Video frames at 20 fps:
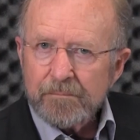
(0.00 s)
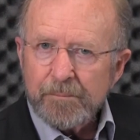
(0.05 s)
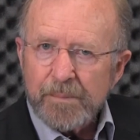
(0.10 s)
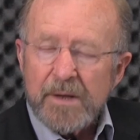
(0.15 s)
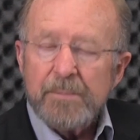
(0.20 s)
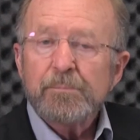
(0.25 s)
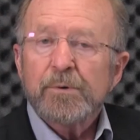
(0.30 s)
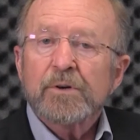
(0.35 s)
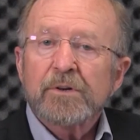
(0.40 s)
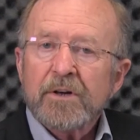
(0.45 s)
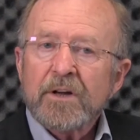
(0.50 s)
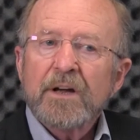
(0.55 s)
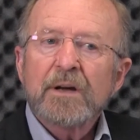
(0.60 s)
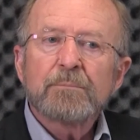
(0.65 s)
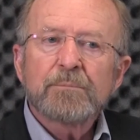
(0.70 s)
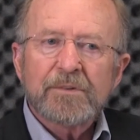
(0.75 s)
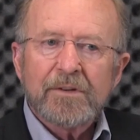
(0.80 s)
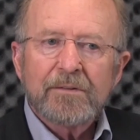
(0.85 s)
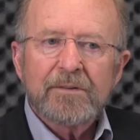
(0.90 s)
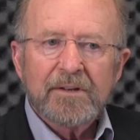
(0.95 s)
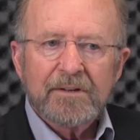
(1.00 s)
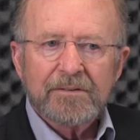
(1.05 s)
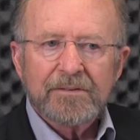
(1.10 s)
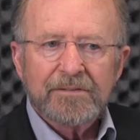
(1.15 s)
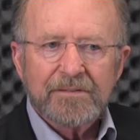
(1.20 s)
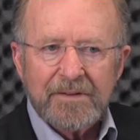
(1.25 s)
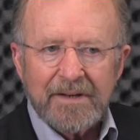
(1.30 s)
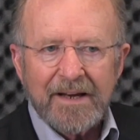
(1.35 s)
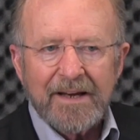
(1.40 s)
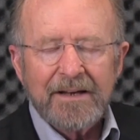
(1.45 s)
people come to
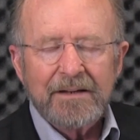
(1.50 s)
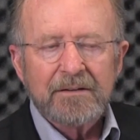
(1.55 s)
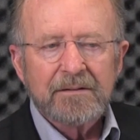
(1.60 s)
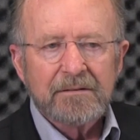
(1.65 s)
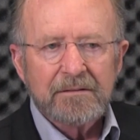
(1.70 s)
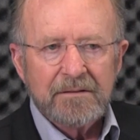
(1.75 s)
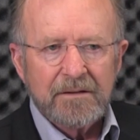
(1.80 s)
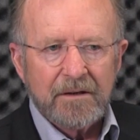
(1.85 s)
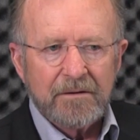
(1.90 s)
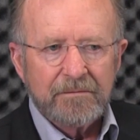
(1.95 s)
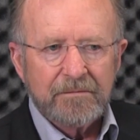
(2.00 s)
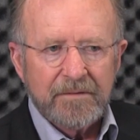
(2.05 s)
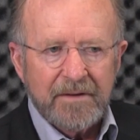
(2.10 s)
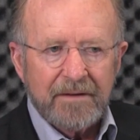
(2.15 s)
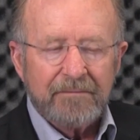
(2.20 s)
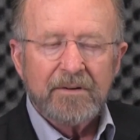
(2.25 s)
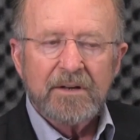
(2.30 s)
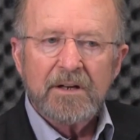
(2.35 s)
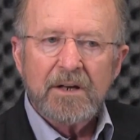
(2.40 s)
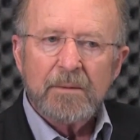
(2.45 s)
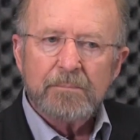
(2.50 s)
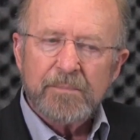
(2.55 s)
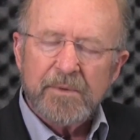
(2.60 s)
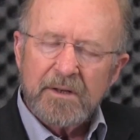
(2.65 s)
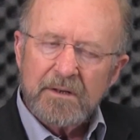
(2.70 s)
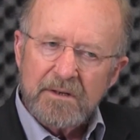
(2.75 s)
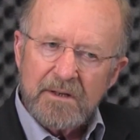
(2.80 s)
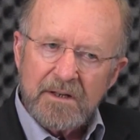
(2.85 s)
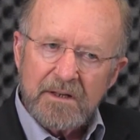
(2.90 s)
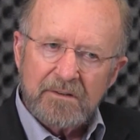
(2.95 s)
this state of giving up
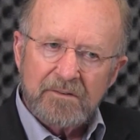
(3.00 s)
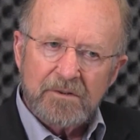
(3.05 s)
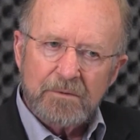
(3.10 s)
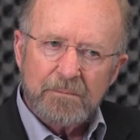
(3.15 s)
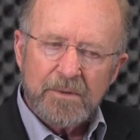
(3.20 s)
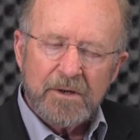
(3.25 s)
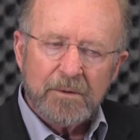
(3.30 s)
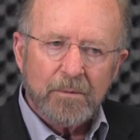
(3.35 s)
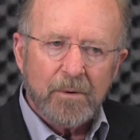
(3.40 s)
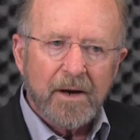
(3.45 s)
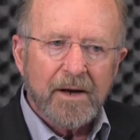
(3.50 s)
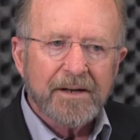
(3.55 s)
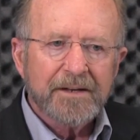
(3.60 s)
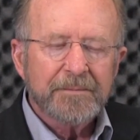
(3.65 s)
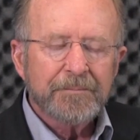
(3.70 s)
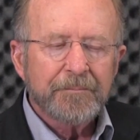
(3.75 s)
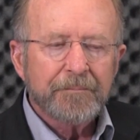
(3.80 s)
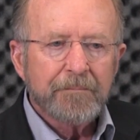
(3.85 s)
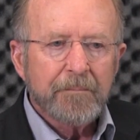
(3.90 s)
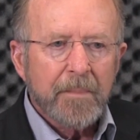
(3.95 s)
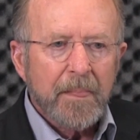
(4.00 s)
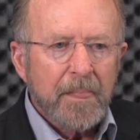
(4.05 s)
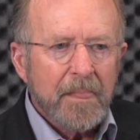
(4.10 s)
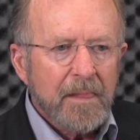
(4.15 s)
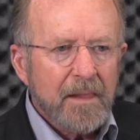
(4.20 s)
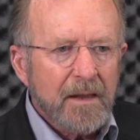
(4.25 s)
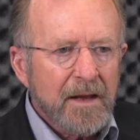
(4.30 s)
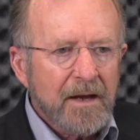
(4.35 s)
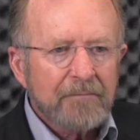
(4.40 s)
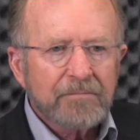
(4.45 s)
the need to be right
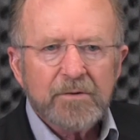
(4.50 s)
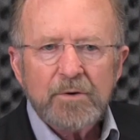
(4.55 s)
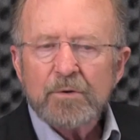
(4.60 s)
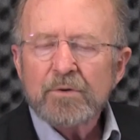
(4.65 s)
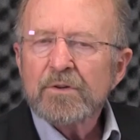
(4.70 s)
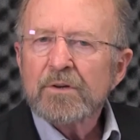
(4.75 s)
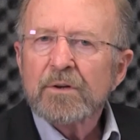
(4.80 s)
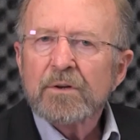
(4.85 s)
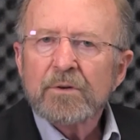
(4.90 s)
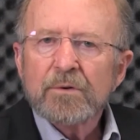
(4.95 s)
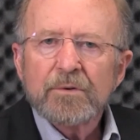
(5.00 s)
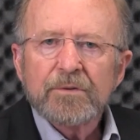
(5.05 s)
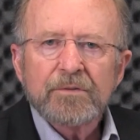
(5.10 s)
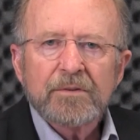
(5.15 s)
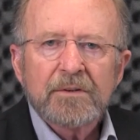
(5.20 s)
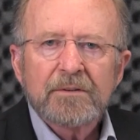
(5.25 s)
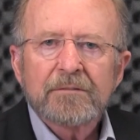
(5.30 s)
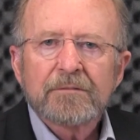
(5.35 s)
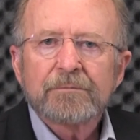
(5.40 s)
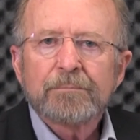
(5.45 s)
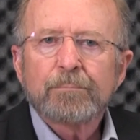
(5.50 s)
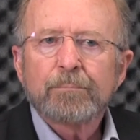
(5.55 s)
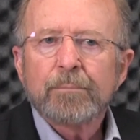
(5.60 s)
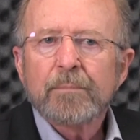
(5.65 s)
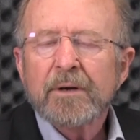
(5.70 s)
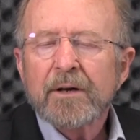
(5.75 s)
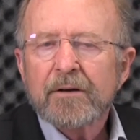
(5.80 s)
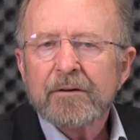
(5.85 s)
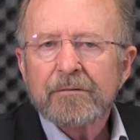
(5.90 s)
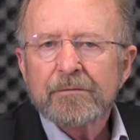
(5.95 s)
after years of
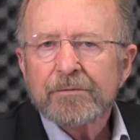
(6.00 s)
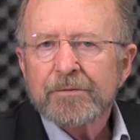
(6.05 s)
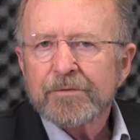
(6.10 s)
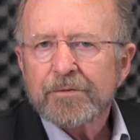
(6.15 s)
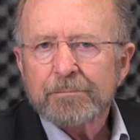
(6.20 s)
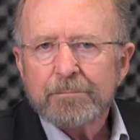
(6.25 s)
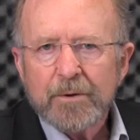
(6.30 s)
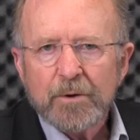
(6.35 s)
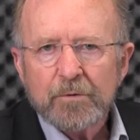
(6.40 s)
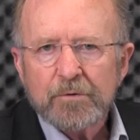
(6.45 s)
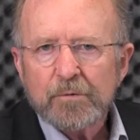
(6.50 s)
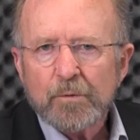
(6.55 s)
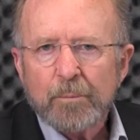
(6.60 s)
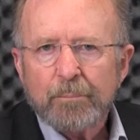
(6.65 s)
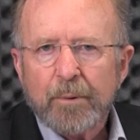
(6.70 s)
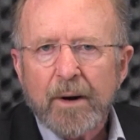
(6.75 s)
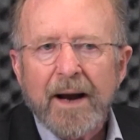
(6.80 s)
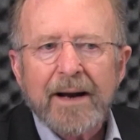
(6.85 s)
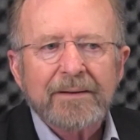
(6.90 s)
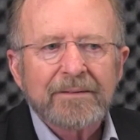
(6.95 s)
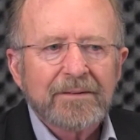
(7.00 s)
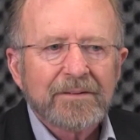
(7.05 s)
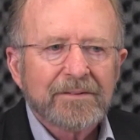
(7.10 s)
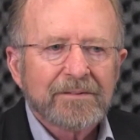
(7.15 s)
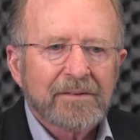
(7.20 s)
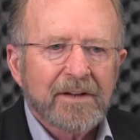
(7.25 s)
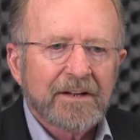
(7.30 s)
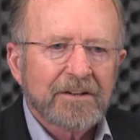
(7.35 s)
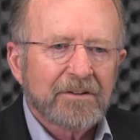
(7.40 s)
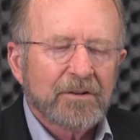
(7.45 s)
spiritual
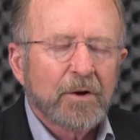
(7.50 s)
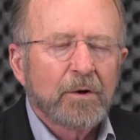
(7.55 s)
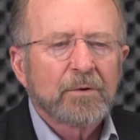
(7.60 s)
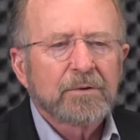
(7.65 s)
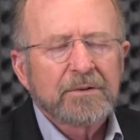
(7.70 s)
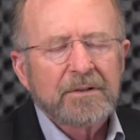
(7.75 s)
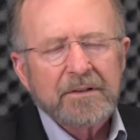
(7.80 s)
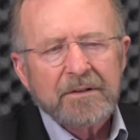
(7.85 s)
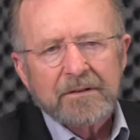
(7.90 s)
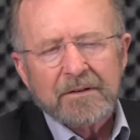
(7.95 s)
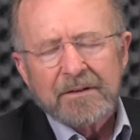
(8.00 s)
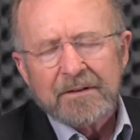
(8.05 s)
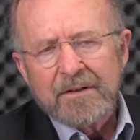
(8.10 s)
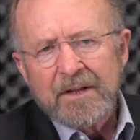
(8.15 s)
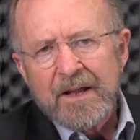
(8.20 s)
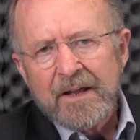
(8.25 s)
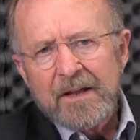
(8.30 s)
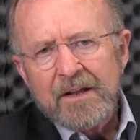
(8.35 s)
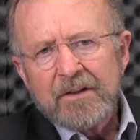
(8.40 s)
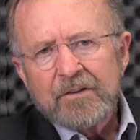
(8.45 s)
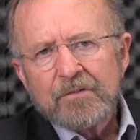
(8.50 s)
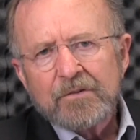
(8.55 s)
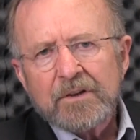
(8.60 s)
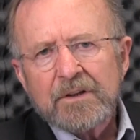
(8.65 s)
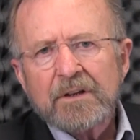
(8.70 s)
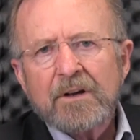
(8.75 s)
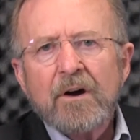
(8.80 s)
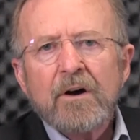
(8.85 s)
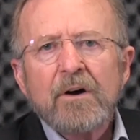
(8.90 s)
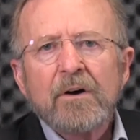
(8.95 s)
practice, like yoga or
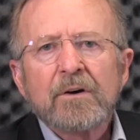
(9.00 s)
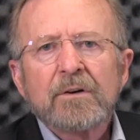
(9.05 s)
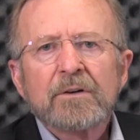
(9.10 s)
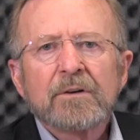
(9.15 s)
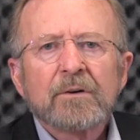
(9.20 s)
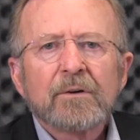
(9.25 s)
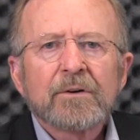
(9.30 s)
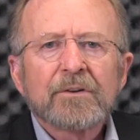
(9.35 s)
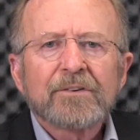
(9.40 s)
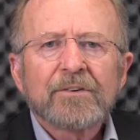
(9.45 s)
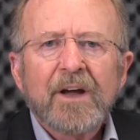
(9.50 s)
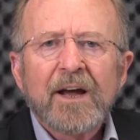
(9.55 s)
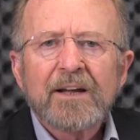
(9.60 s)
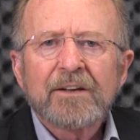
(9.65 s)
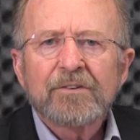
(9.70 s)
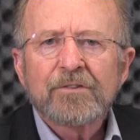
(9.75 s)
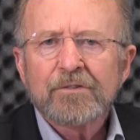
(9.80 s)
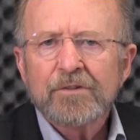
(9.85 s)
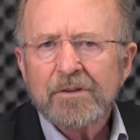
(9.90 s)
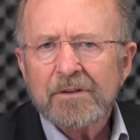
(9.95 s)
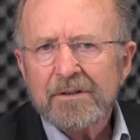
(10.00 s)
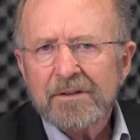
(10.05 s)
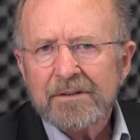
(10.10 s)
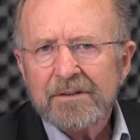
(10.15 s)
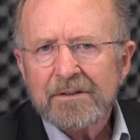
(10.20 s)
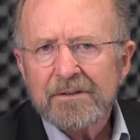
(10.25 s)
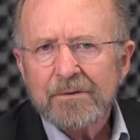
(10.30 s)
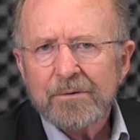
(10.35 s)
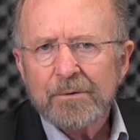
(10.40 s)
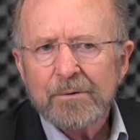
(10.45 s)
qigong or tai
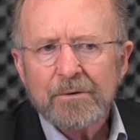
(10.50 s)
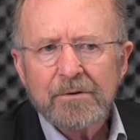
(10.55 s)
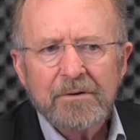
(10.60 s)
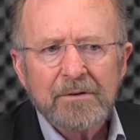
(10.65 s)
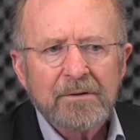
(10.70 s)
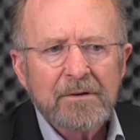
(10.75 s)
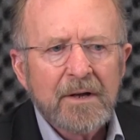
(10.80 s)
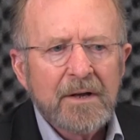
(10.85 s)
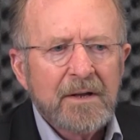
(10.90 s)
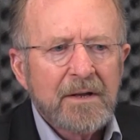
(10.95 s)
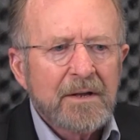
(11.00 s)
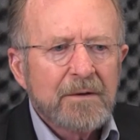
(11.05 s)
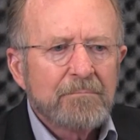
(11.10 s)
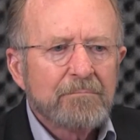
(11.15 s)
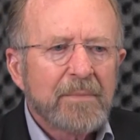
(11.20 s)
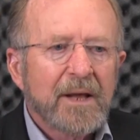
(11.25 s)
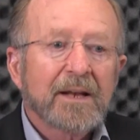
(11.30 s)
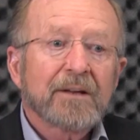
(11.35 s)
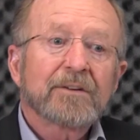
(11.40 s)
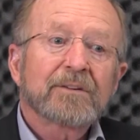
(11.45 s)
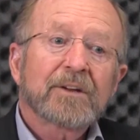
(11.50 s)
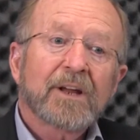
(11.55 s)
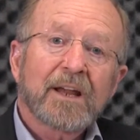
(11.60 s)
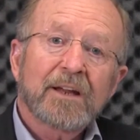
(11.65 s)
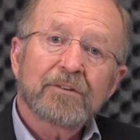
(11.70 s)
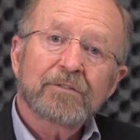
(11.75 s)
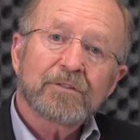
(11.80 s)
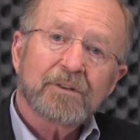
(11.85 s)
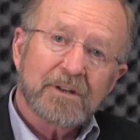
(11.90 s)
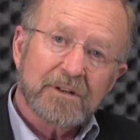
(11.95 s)
chi or
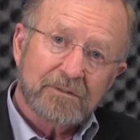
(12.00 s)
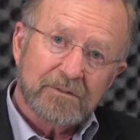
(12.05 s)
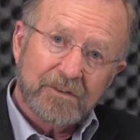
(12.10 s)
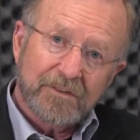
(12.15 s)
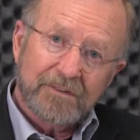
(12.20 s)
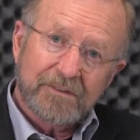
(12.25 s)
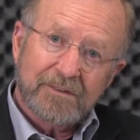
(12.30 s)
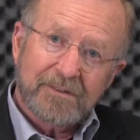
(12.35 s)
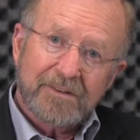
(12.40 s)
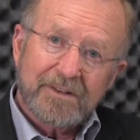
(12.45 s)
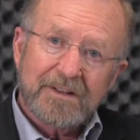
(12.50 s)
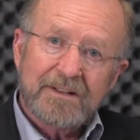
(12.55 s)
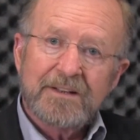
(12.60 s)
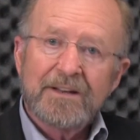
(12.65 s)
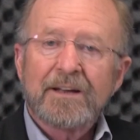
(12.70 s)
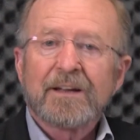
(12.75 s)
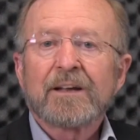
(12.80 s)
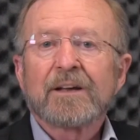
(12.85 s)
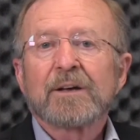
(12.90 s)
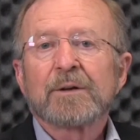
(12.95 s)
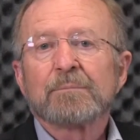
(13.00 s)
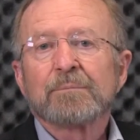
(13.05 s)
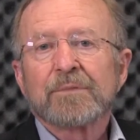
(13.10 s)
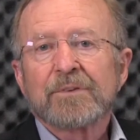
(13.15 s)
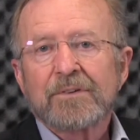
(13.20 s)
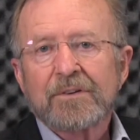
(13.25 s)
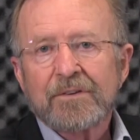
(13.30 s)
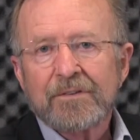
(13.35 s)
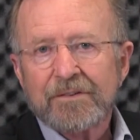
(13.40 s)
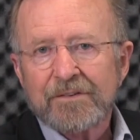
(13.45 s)
meditation,
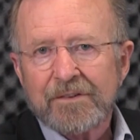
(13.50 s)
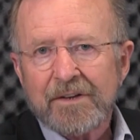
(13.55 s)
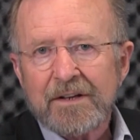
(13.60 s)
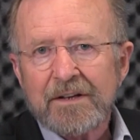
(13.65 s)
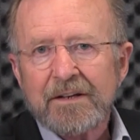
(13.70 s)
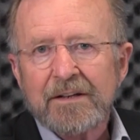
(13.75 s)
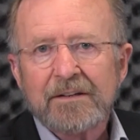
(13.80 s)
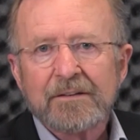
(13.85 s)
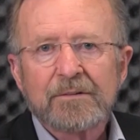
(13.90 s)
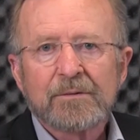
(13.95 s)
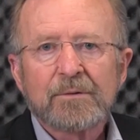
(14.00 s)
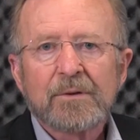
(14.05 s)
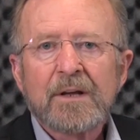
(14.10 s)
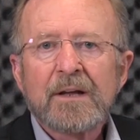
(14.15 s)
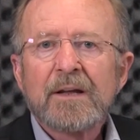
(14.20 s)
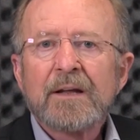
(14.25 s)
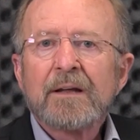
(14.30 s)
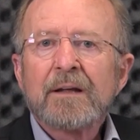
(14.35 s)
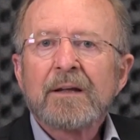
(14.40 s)
TM to Zen.